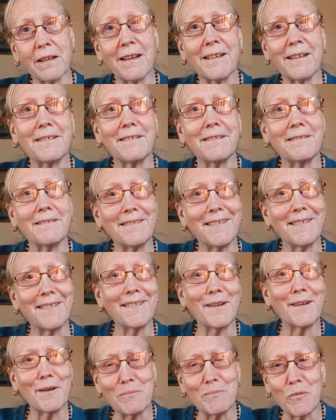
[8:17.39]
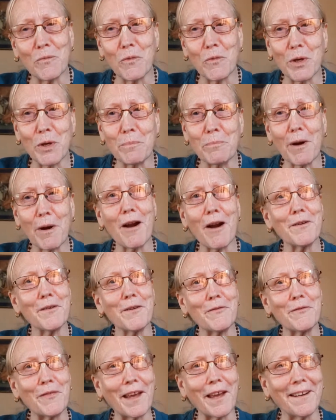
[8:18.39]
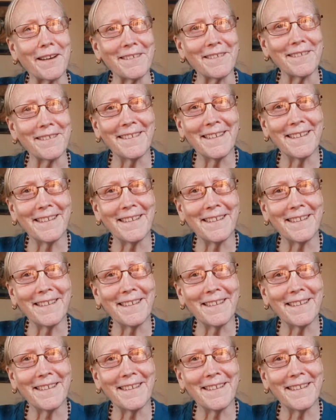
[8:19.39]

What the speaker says: And we're part of that.